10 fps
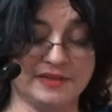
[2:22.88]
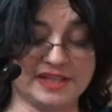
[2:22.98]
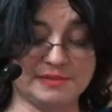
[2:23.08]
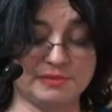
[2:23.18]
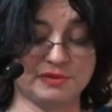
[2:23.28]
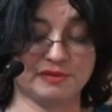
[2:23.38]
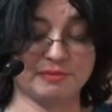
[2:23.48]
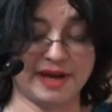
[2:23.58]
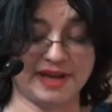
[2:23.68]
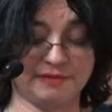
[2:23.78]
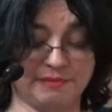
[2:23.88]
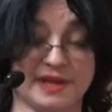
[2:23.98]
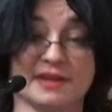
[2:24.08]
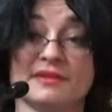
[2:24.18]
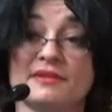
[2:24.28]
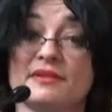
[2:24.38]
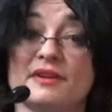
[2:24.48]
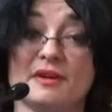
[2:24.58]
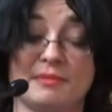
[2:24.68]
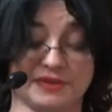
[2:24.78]
This move may have been,
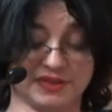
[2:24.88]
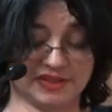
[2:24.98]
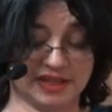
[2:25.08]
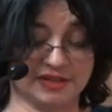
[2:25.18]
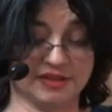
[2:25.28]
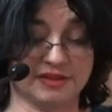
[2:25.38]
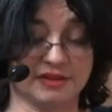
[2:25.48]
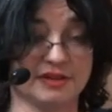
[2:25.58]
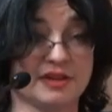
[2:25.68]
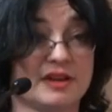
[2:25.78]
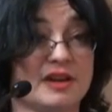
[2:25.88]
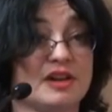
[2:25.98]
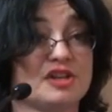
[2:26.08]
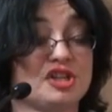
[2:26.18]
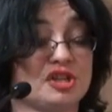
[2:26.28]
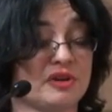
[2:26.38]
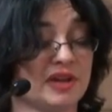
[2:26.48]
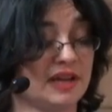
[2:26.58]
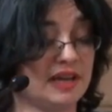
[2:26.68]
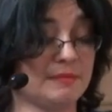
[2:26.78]
her mother said, a
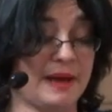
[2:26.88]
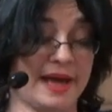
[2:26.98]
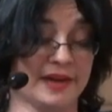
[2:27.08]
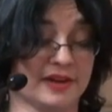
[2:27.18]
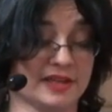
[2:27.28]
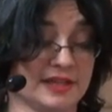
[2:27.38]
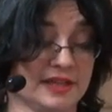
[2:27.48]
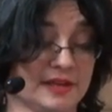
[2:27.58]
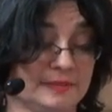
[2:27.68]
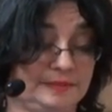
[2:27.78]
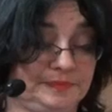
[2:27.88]
shockingly bad idea.